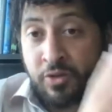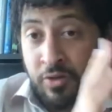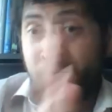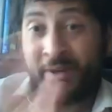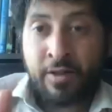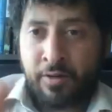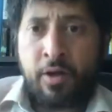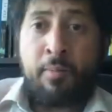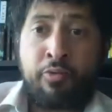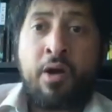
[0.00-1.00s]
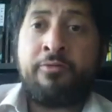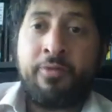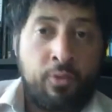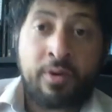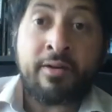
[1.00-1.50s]
It could be anything,
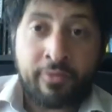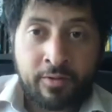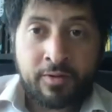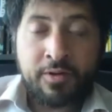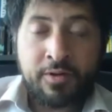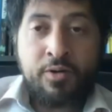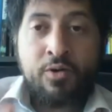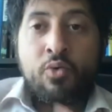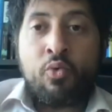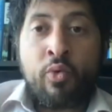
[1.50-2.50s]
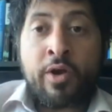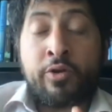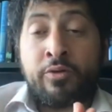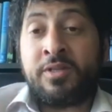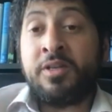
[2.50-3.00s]
nonprofit, whatever, where
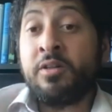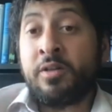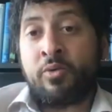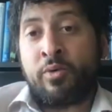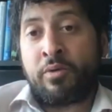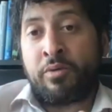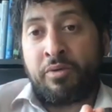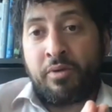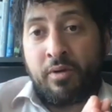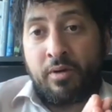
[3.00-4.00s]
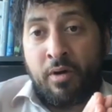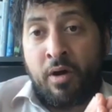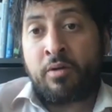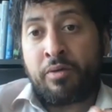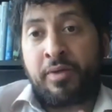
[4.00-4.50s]
you're dealing with
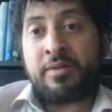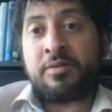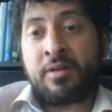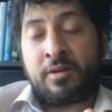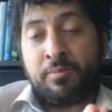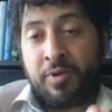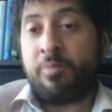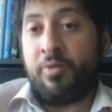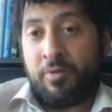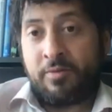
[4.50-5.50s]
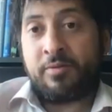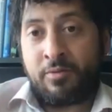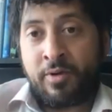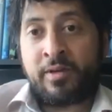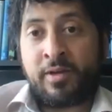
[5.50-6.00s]
unauthentic people,
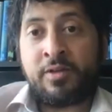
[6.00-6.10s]
right?